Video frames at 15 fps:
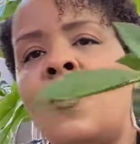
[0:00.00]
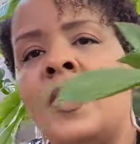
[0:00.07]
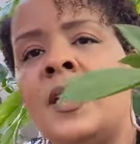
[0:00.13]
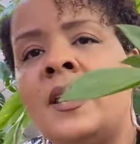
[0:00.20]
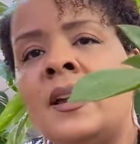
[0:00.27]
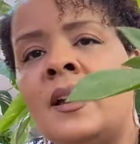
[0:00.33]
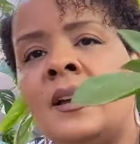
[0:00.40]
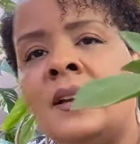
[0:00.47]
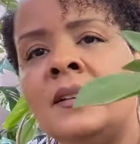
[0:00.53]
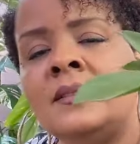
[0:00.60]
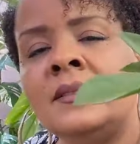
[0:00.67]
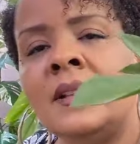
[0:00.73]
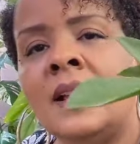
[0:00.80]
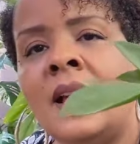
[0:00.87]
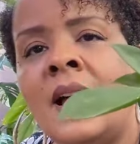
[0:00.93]
Hoya.
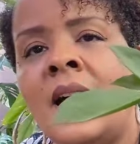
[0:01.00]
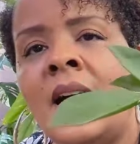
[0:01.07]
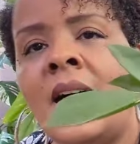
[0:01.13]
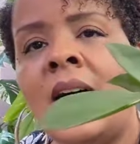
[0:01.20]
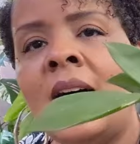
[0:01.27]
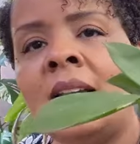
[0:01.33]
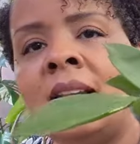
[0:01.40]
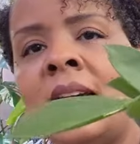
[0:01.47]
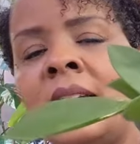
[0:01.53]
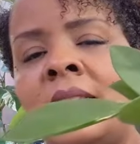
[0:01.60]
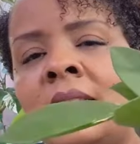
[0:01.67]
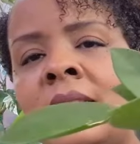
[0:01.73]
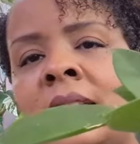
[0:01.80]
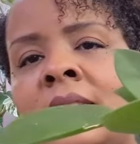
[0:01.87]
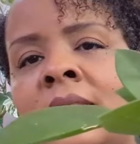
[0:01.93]
I
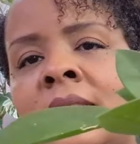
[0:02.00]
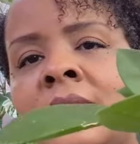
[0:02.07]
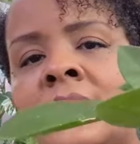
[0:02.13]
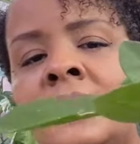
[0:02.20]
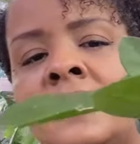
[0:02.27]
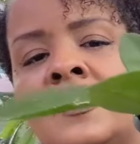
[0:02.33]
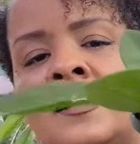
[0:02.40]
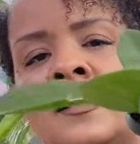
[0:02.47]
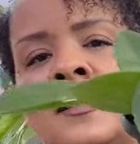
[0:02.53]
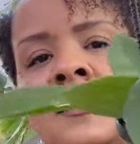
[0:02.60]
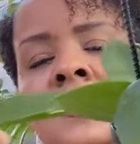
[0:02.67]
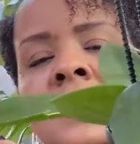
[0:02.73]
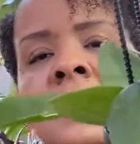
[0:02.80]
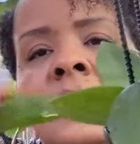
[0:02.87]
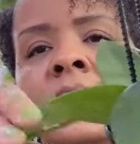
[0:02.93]
like the
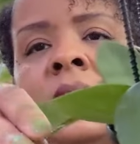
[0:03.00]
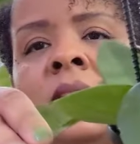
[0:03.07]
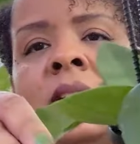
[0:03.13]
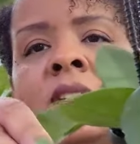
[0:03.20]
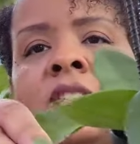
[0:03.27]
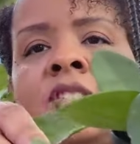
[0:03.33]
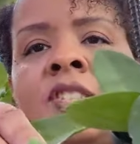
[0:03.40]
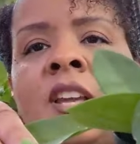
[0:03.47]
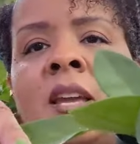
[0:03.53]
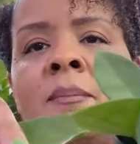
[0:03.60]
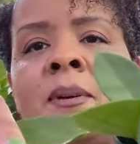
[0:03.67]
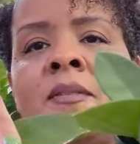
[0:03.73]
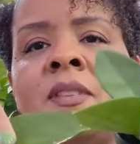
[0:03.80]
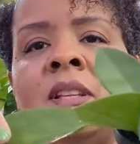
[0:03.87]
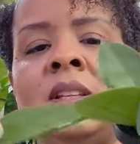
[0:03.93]

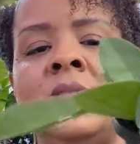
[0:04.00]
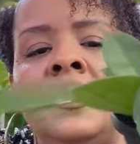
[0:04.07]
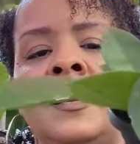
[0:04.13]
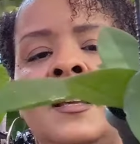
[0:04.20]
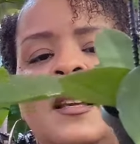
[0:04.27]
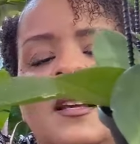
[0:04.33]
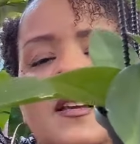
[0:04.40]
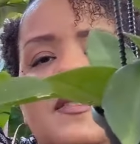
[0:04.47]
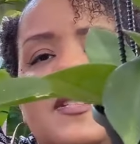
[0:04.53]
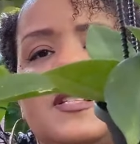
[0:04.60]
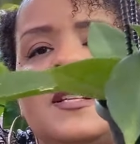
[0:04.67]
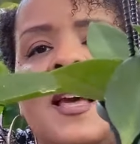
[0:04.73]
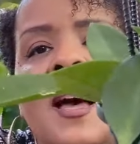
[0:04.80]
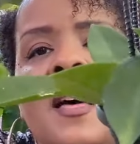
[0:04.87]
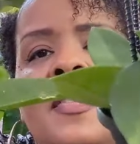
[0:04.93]
shape of the leaves
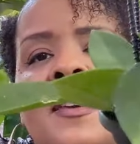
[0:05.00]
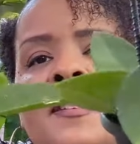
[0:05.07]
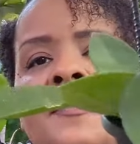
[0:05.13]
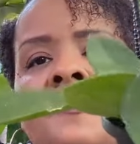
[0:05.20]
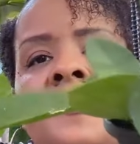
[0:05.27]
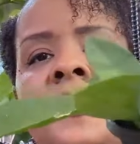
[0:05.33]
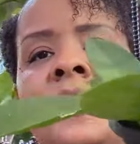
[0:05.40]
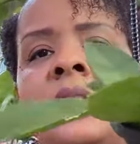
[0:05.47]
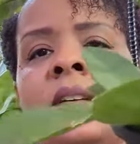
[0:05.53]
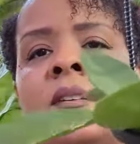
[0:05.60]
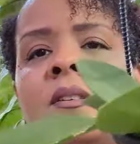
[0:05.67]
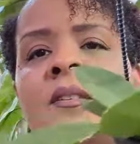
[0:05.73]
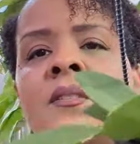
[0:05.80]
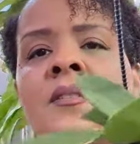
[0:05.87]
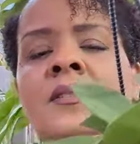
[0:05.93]
and how they
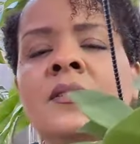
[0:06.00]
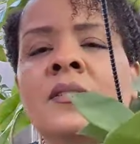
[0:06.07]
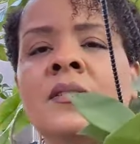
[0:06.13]
feel.